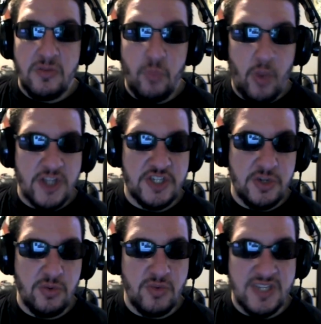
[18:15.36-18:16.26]
wants
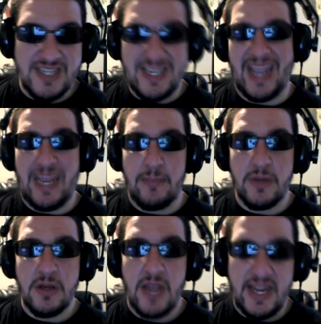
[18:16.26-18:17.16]
you to game
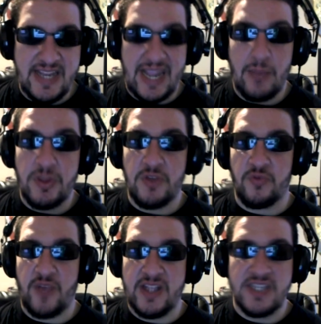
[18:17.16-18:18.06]
and game with your
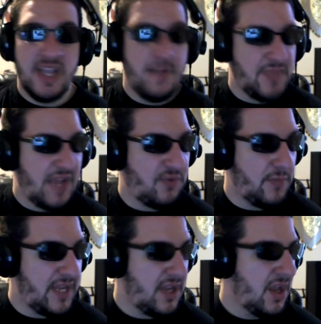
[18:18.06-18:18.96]
friends. And for
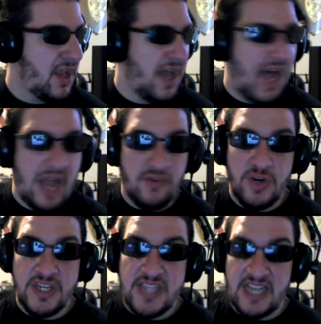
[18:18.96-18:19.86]
me, I've
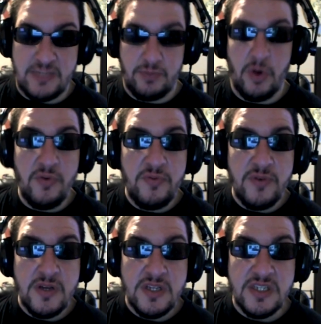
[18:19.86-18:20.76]
criticized
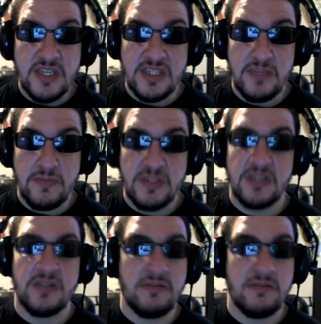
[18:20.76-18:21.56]
both systems.